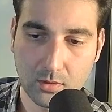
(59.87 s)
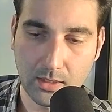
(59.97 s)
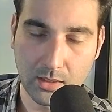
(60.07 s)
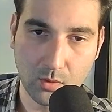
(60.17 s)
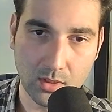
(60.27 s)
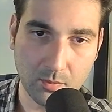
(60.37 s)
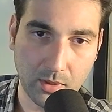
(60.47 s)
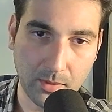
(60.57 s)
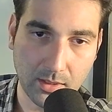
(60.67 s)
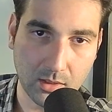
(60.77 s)
didn't want to spread
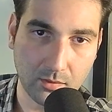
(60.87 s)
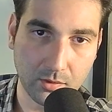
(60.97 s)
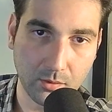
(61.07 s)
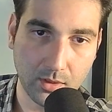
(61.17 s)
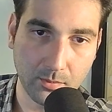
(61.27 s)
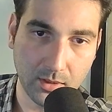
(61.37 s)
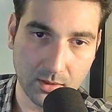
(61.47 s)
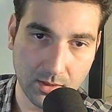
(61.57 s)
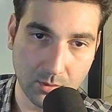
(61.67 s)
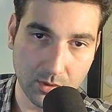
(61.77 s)
myself too thin because
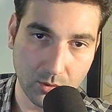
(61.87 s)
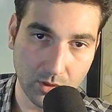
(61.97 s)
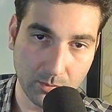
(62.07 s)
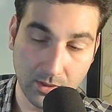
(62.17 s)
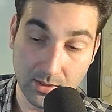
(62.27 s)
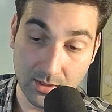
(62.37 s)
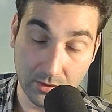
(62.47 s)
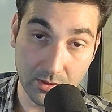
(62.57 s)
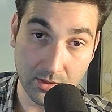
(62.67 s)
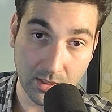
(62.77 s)
this was going to be a serious time